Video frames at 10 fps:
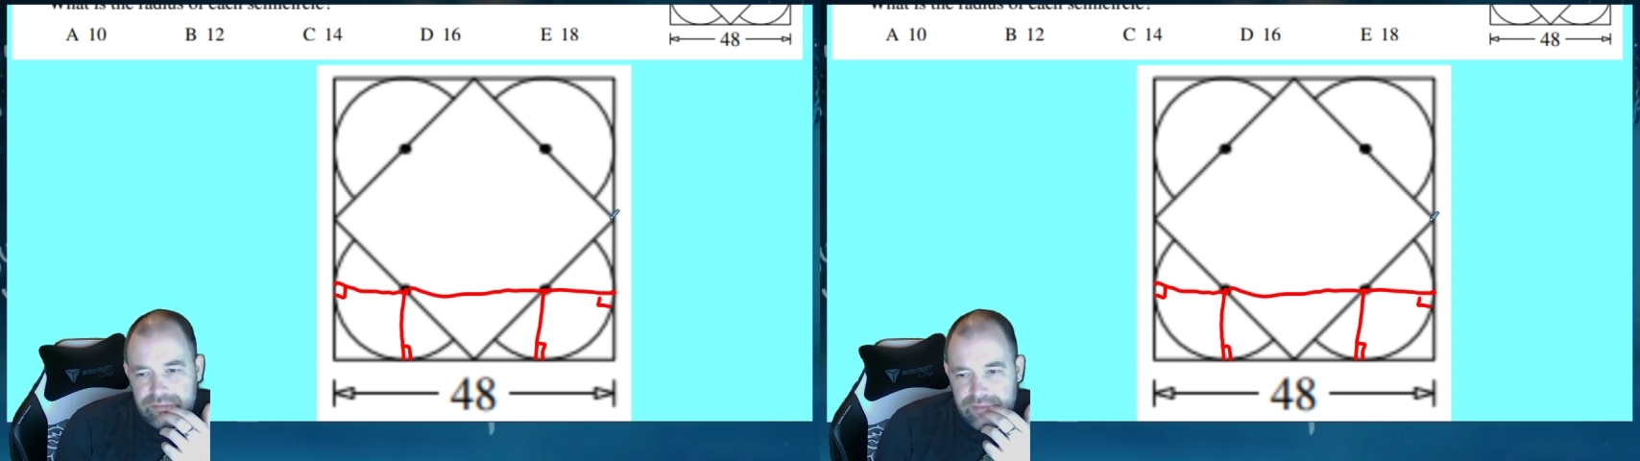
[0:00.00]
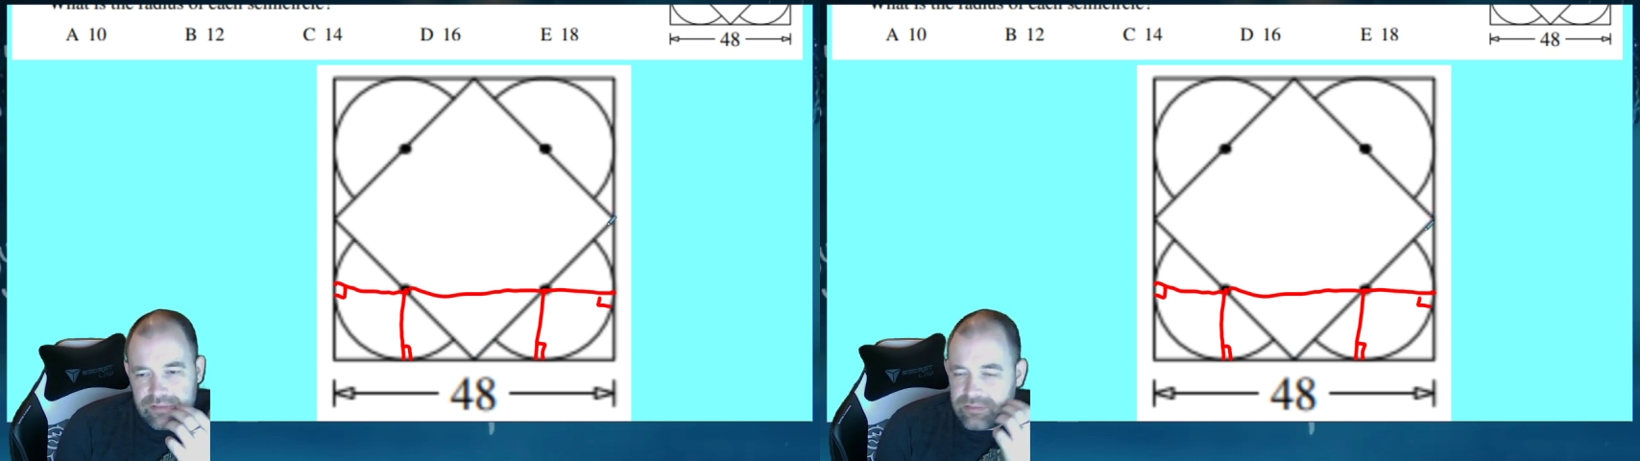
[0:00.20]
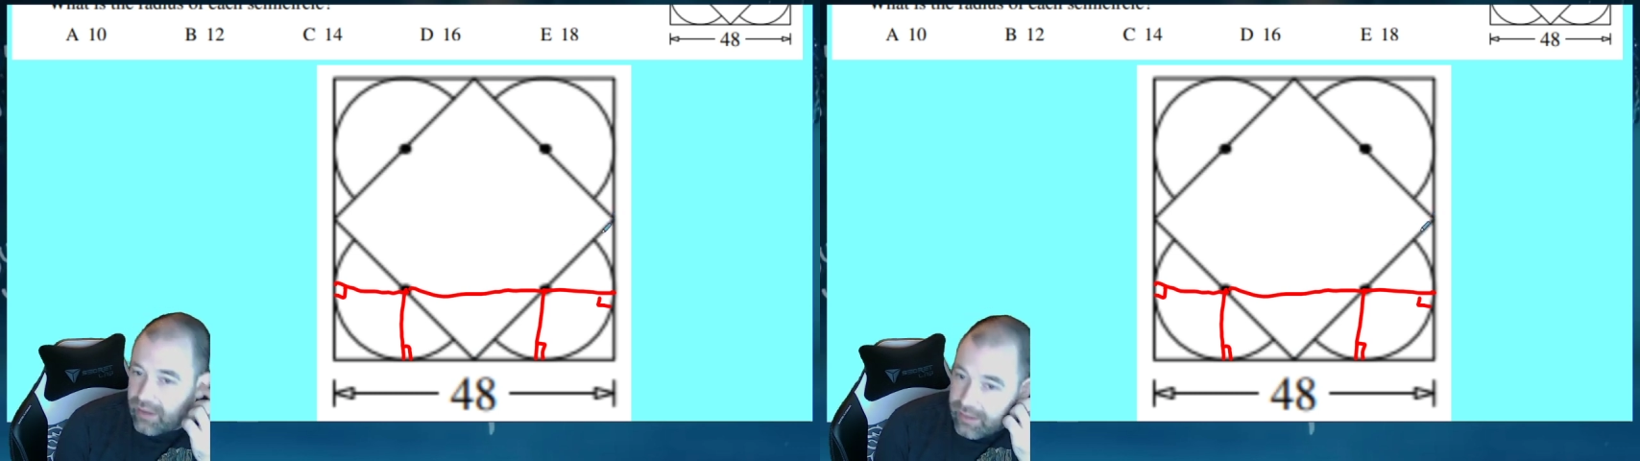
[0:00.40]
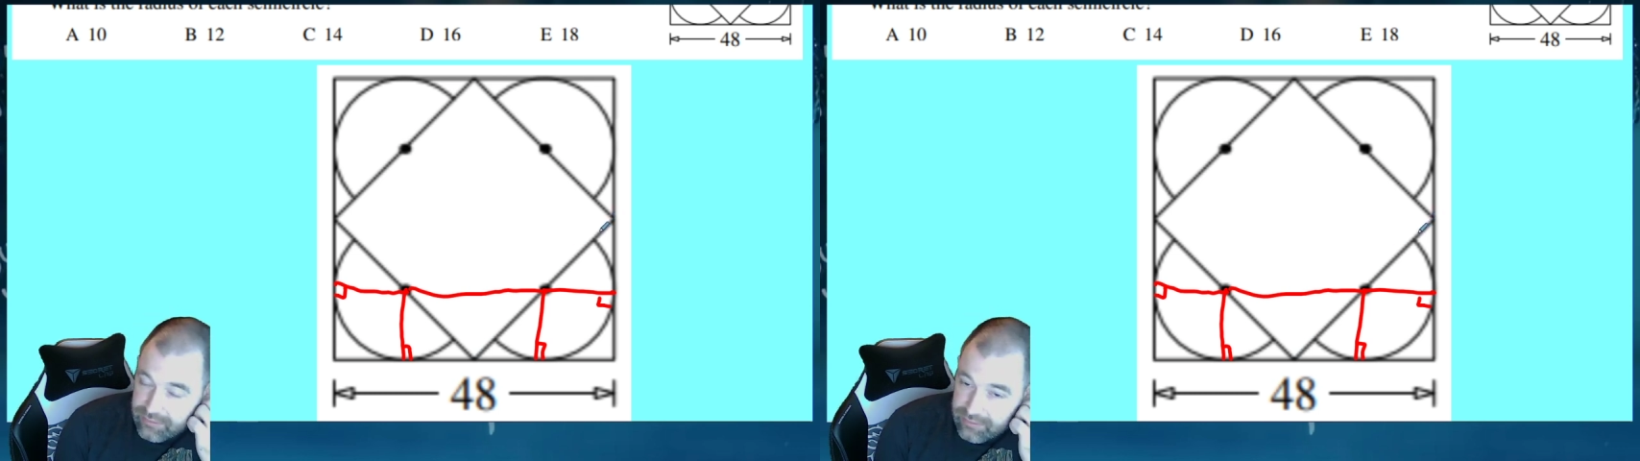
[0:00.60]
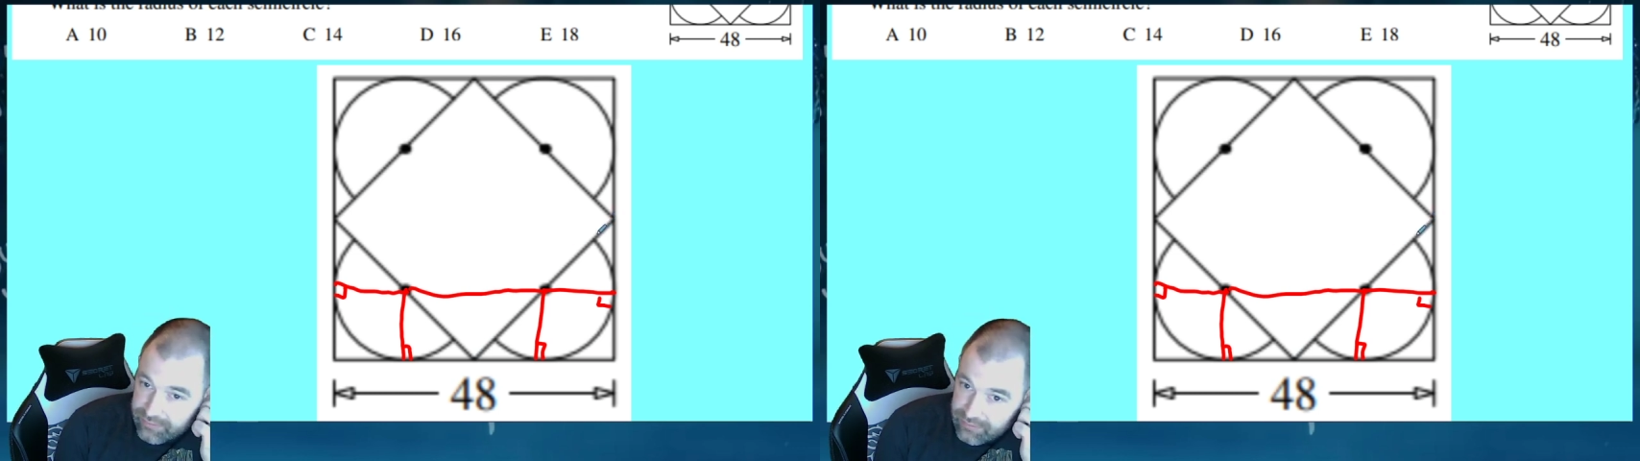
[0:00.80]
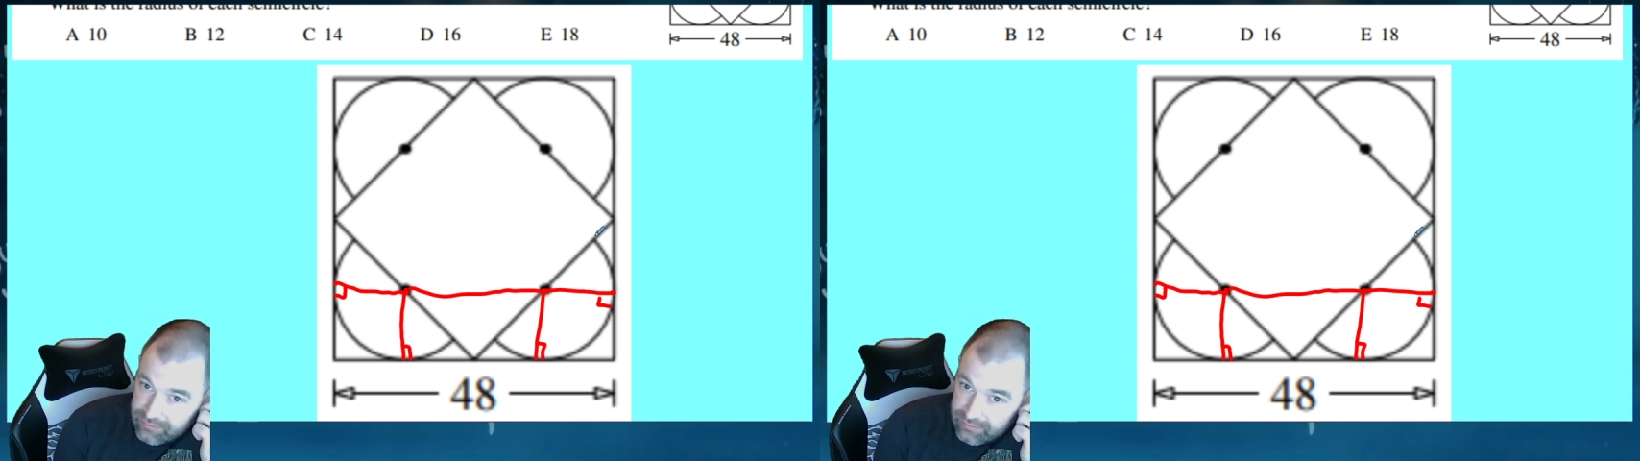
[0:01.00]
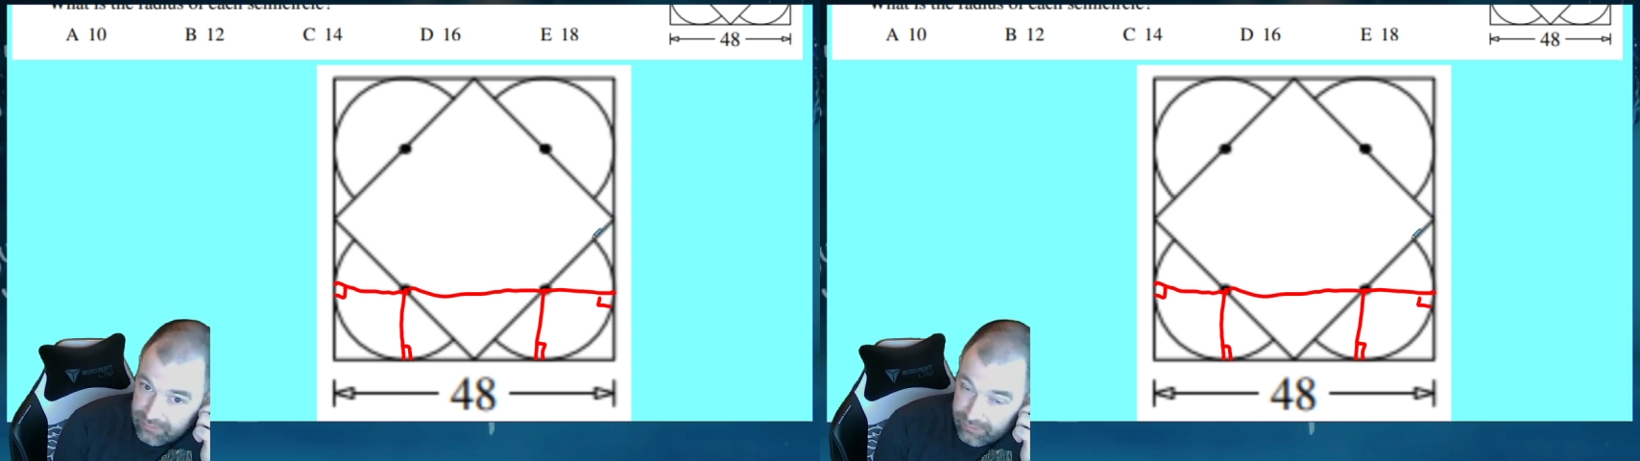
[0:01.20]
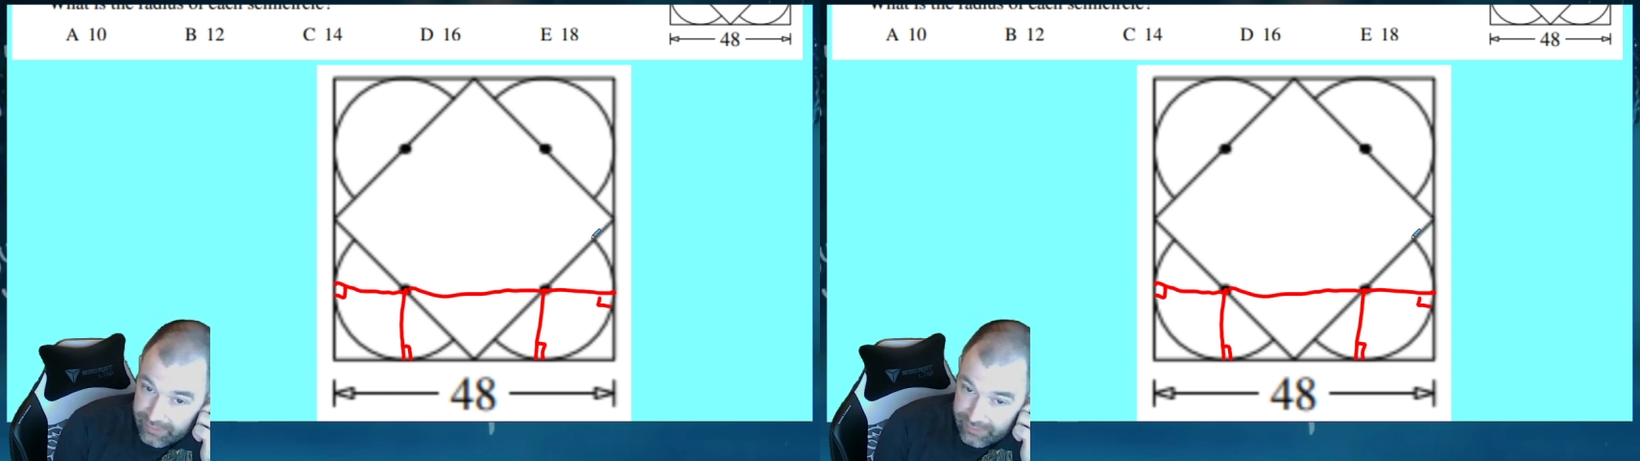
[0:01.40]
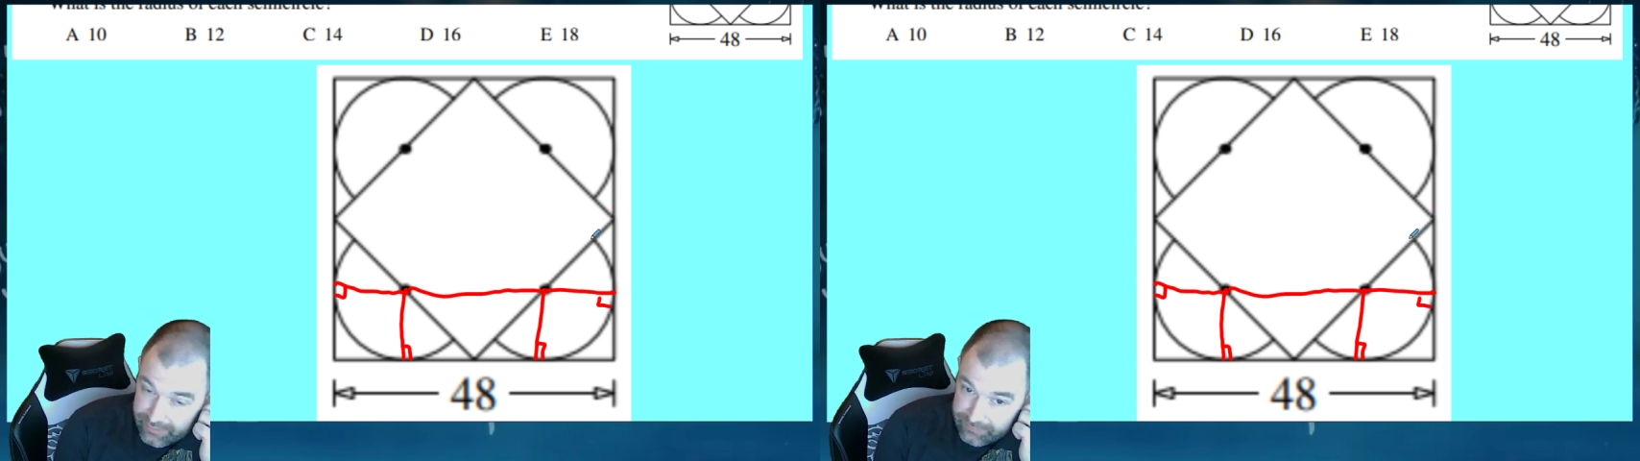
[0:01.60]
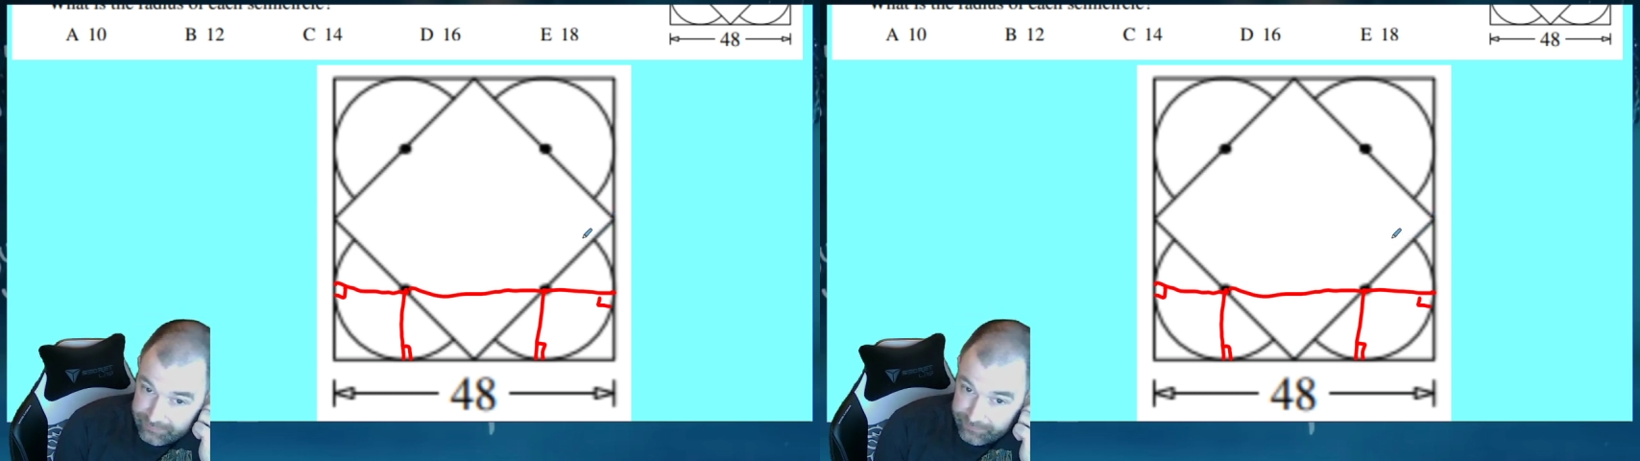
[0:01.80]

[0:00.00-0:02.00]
the sides of the square,